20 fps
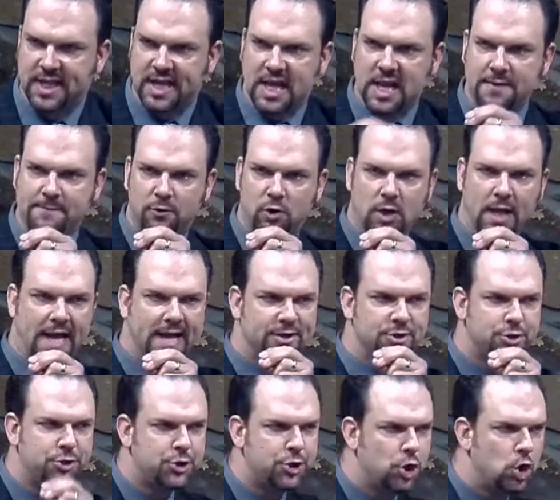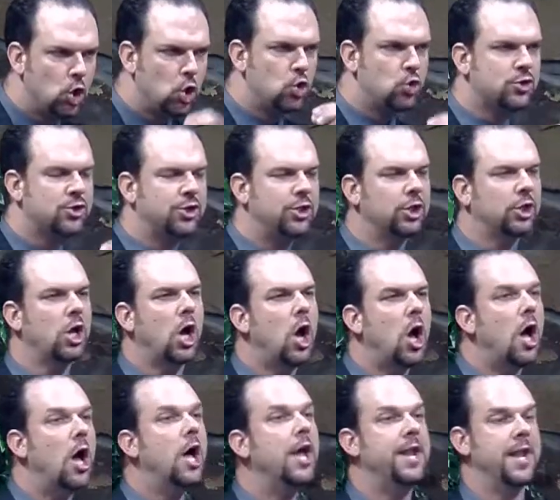evil and choose the
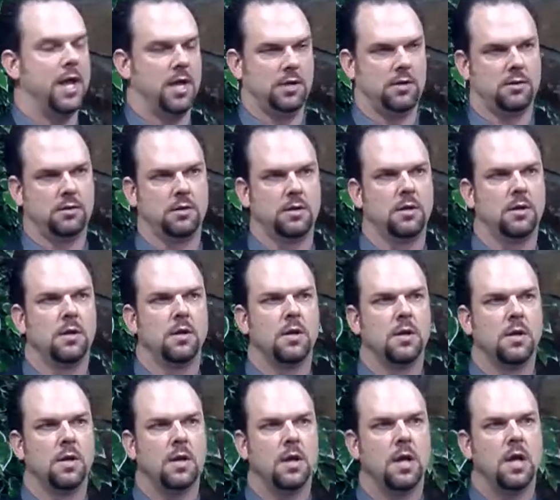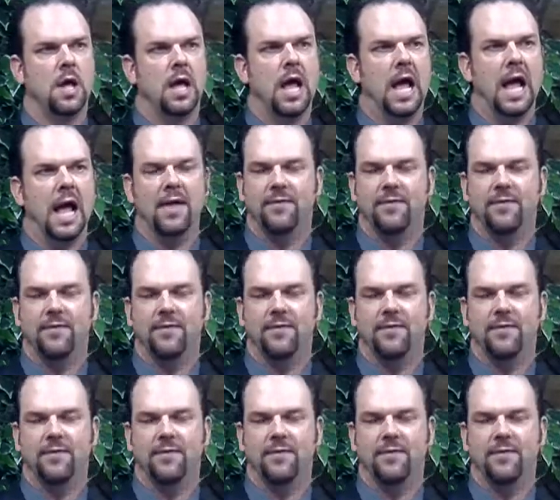good. Yeah.